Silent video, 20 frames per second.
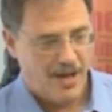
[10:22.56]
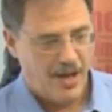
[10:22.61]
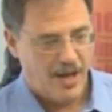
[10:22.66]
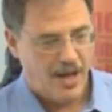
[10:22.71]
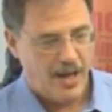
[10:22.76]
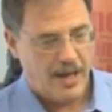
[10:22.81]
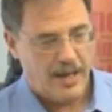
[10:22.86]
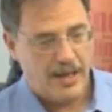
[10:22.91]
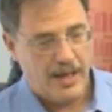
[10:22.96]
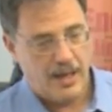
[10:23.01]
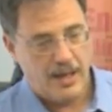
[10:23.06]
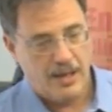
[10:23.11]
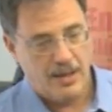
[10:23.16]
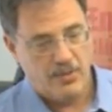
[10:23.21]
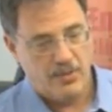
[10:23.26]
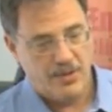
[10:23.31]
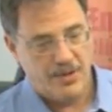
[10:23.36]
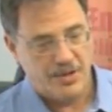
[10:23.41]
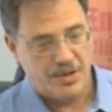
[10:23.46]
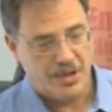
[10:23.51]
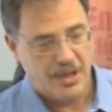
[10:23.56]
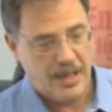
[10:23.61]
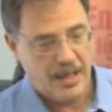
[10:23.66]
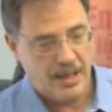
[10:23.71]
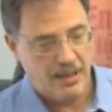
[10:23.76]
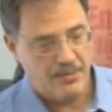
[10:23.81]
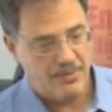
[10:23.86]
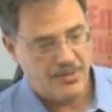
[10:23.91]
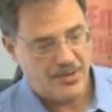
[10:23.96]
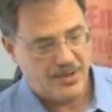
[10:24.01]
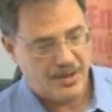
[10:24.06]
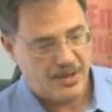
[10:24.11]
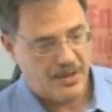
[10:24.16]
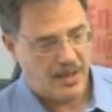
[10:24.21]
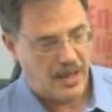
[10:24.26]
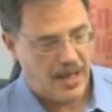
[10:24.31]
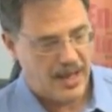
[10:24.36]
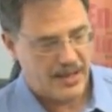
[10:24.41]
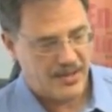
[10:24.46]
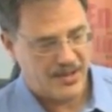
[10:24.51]
uh, regimes in
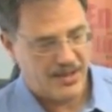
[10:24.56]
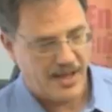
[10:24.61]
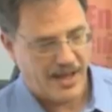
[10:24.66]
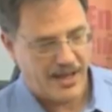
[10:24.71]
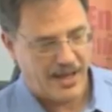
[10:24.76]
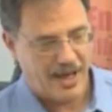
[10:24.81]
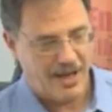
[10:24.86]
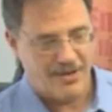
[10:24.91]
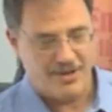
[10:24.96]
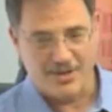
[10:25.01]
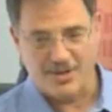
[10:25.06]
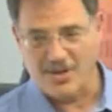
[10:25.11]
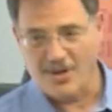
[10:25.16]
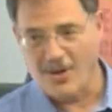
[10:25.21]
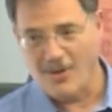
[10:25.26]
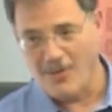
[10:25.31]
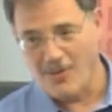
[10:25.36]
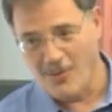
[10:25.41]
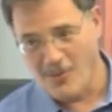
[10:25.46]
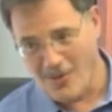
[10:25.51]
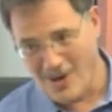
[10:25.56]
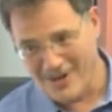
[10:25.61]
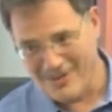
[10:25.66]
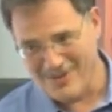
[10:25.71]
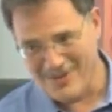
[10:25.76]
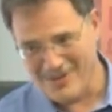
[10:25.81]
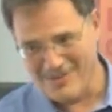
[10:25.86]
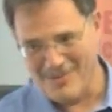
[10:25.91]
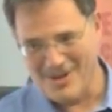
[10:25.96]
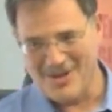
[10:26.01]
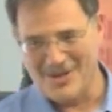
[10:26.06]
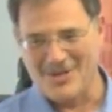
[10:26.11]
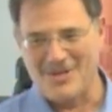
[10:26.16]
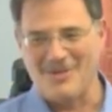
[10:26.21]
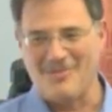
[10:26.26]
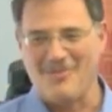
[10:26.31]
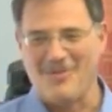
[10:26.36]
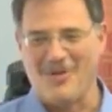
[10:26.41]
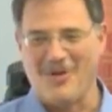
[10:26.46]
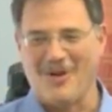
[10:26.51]
the last decade or so, one of the most
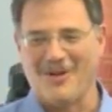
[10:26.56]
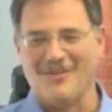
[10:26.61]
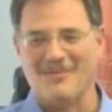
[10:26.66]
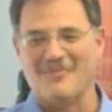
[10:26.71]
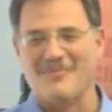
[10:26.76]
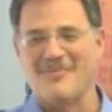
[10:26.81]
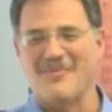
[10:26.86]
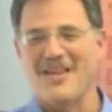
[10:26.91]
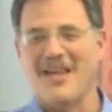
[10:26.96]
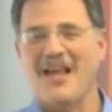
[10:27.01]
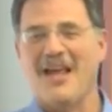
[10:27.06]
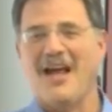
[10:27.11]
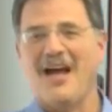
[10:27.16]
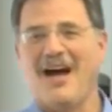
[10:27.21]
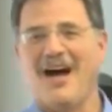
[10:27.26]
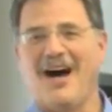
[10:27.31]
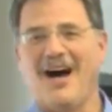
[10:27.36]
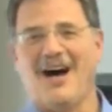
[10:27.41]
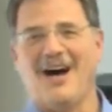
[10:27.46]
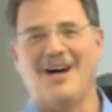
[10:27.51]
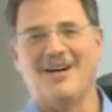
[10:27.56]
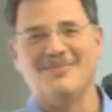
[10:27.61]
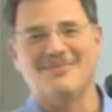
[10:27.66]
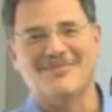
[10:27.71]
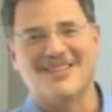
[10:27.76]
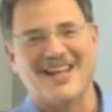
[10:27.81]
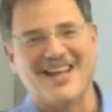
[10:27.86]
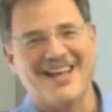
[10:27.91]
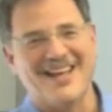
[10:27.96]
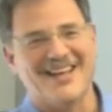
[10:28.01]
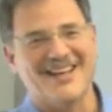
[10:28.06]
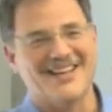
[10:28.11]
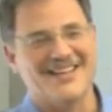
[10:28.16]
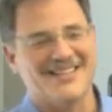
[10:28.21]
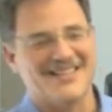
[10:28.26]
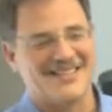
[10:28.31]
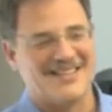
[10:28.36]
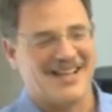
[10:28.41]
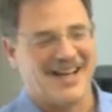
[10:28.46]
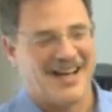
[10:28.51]
important um,
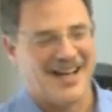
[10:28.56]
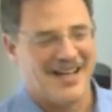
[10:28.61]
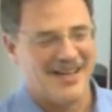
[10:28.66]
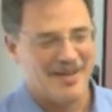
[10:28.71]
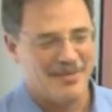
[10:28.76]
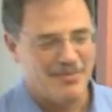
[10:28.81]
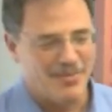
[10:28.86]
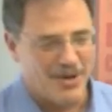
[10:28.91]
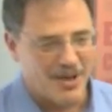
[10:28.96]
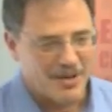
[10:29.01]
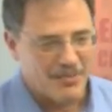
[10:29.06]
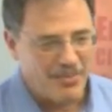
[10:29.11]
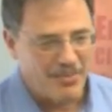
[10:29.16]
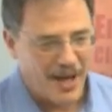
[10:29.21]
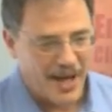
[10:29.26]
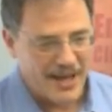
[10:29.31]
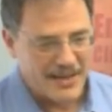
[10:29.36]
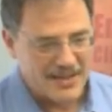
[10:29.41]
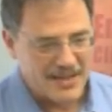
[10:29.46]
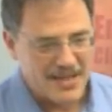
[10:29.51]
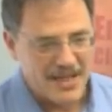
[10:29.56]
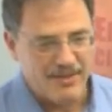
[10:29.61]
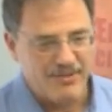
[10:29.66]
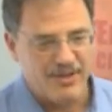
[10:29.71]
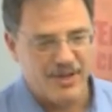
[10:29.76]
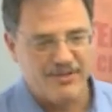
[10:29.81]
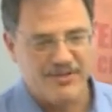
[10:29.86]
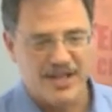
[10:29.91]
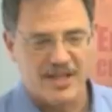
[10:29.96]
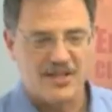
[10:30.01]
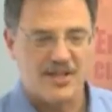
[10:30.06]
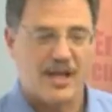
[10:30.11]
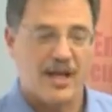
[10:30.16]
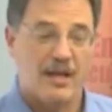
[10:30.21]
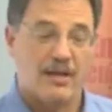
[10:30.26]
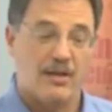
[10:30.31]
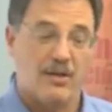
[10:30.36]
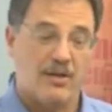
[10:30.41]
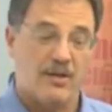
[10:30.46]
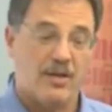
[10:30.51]
is uh, the book by Steve Levitsky
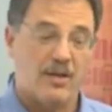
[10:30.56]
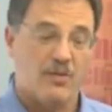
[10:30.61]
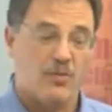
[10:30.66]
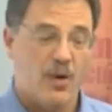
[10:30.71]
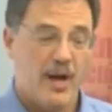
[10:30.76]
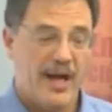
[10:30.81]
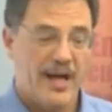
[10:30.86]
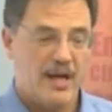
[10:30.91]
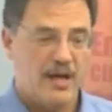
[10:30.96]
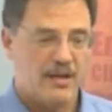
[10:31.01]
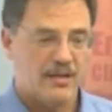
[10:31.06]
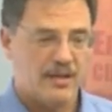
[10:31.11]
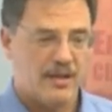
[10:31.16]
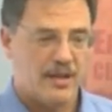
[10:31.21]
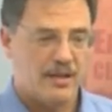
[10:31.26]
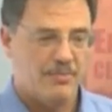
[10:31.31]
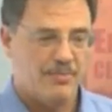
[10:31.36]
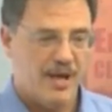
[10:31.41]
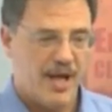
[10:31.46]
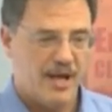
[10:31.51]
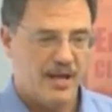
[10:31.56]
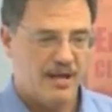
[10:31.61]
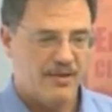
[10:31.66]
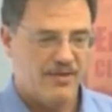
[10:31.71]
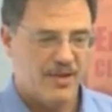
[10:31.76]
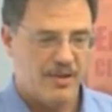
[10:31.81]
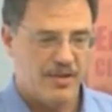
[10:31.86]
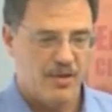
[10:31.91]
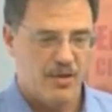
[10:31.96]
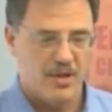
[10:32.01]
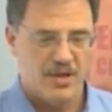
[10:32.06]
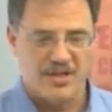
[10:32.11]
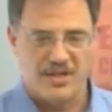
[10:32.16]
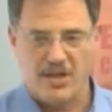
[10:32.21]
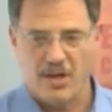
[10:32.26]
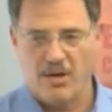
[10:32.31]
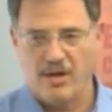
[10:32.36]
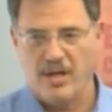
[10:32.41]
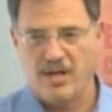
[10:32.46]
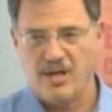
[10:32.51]
and Lucan Way on competitive
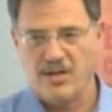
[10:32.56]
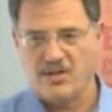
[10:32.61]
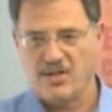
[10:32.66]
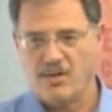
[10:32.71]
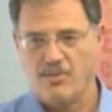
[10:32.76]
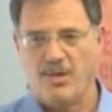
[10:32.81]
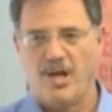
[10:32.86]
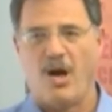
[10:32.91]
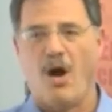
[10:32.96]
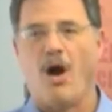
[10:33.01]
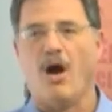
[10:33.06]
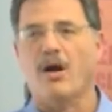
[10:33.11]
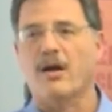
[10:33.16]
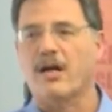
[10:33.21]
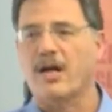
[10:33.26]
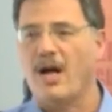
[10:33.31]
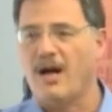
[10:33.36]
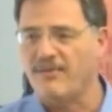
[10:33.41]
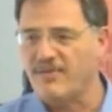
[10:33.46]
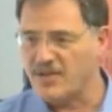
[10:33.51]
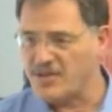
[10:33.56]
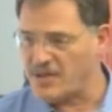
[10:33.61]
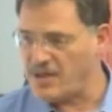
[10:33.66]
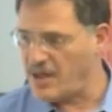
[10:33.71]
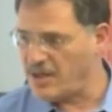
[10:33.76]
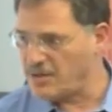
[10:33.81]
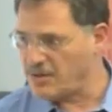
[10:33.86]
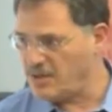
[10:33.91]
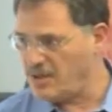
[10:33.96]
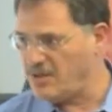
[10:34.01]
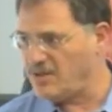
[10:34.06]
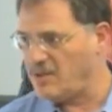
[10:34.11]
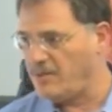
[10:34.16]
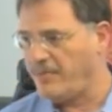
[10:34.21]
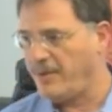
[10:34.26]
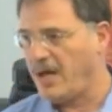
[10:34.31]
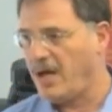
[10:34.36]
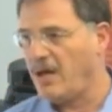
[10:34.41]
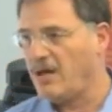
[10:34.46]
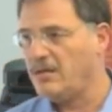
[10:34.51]
authoritarianism. And our conversation is
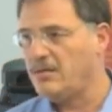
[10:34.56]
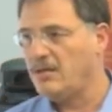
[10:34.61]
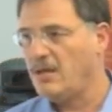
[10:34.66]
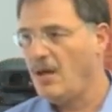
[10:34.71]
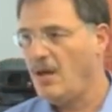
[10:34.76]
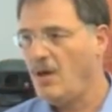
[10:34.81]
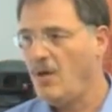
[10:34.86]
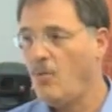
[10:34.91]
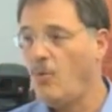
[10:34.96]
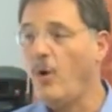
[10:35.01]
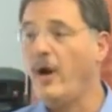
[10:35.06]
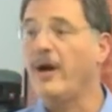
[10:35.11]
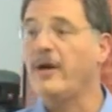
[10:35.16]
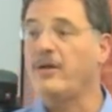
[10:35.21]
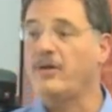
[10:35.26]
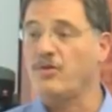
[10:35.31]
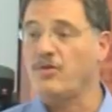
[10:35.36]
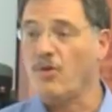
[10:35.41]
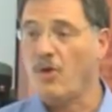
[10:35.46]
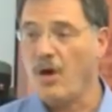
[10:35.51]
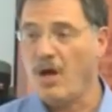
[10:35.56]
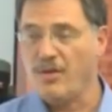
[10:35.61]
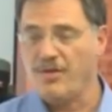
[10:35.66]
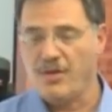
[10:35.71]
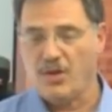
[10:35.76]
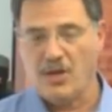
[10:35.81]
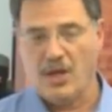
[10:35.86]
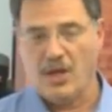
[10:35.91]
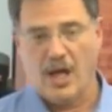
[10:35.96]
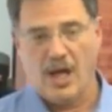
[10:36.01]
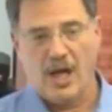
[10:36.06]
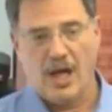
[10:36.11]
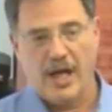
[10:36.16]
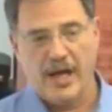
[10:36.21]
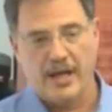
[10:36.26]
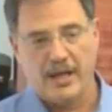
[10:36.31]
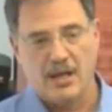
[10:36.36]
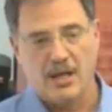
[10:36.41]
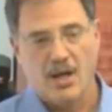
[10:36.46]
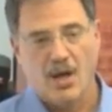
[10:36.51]
about where to draw the
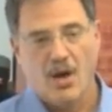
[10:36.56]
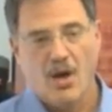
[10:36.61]
line.